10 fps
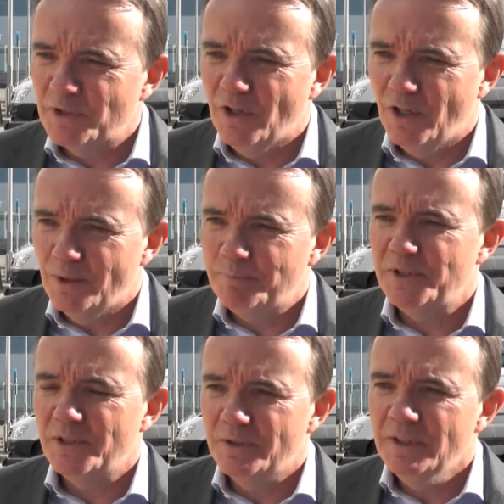call up,
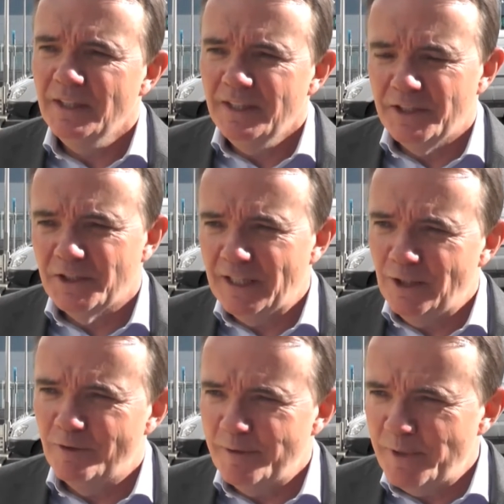you know, you hear that
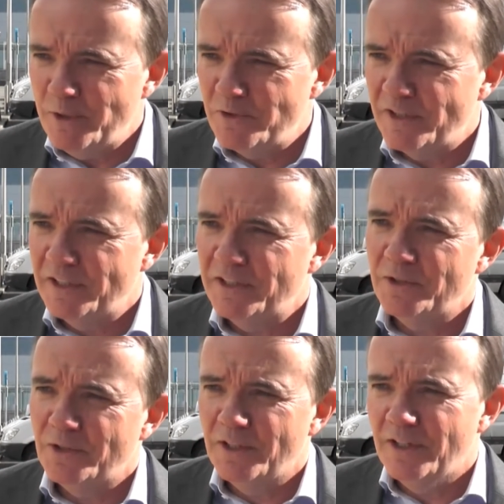lovely music, you
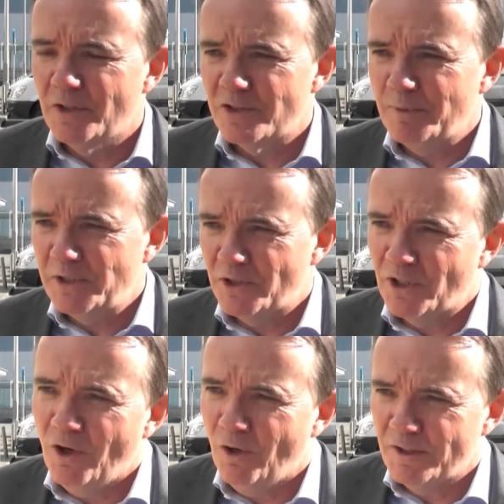hear an announcement, your
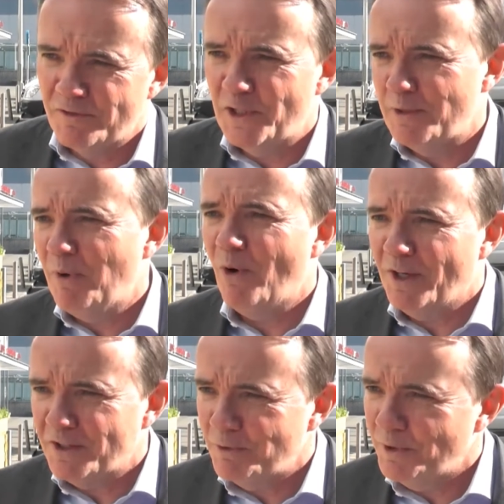call is very
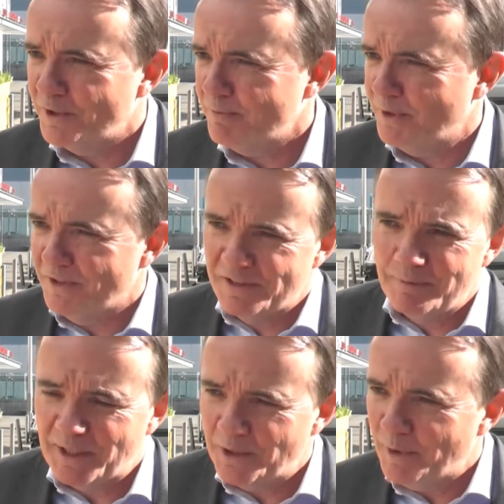important to us, but they still
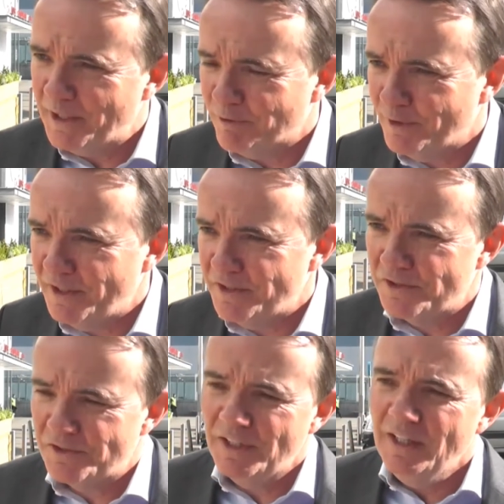make you wait for
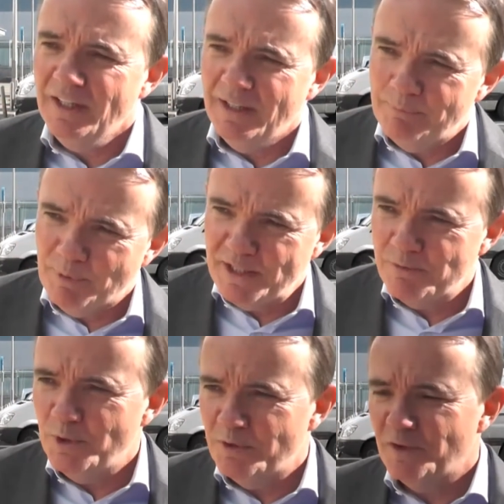ages. Press
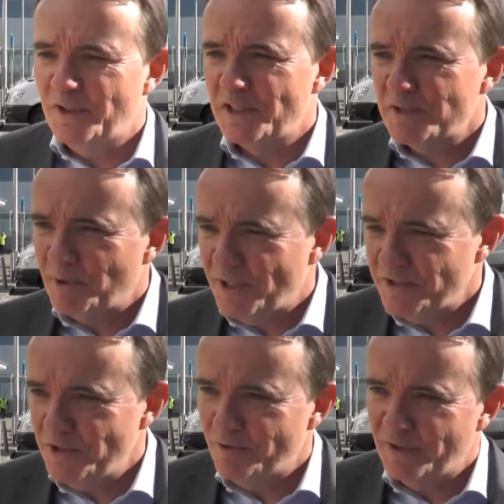1 for this, press
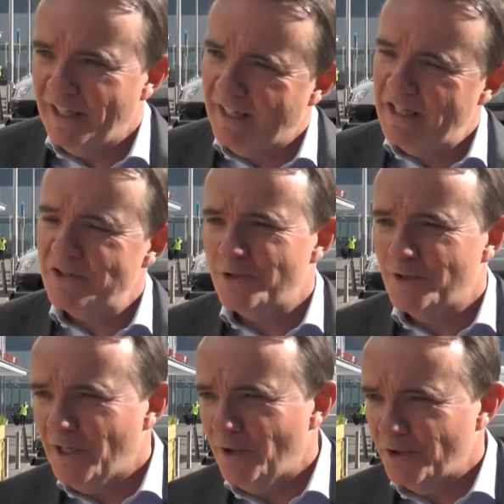2 for that, enter your
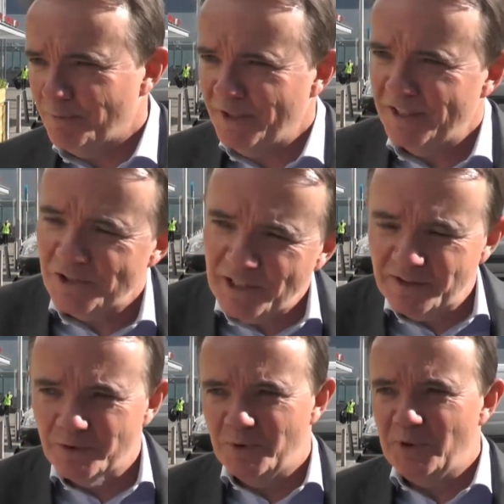account number, and then you get
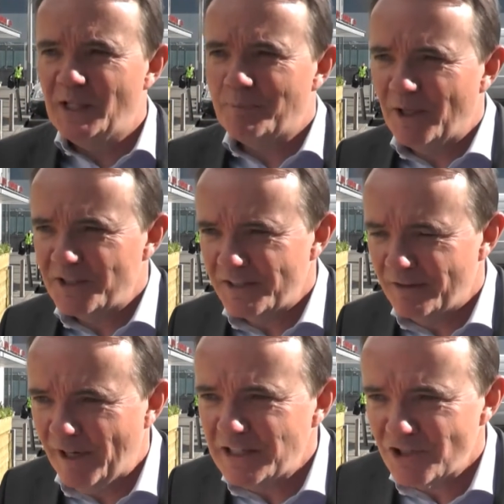to a real person
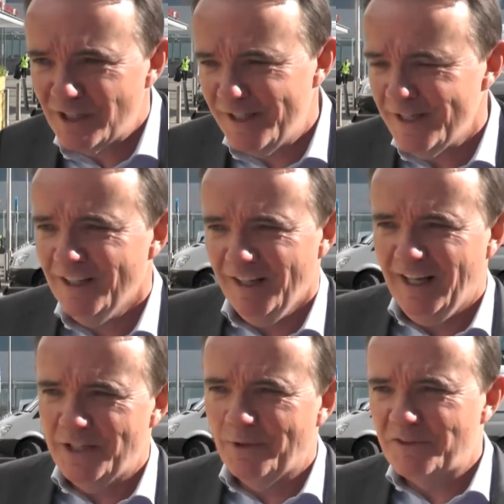eventually
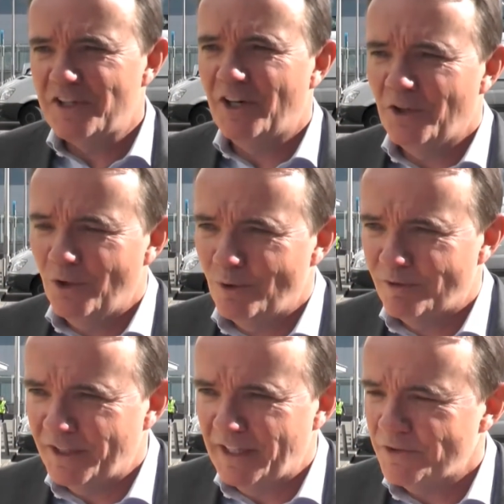and you have to start all over
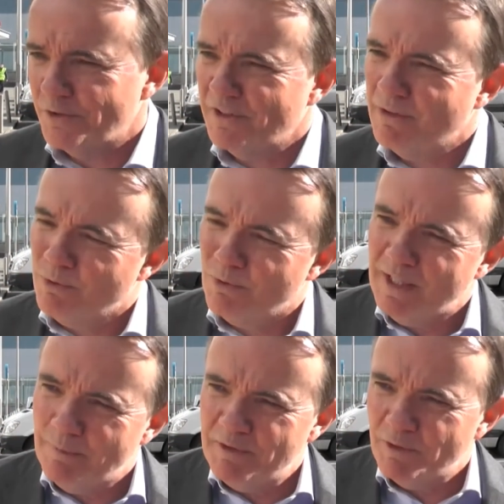again. So it's an
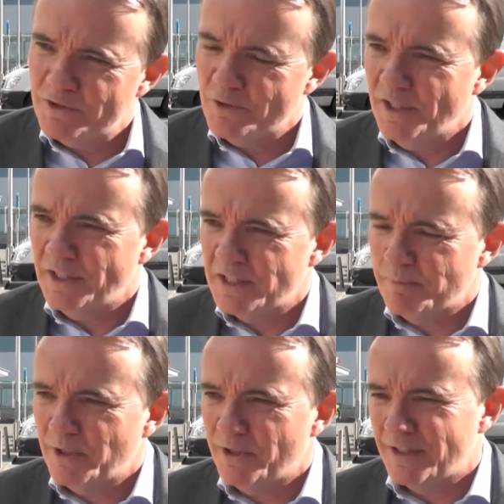incredibly frustrating
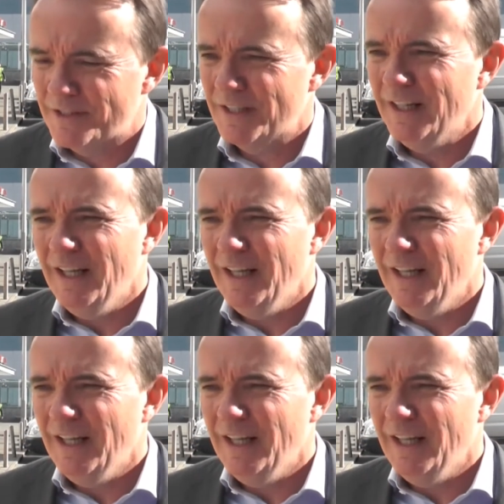experience,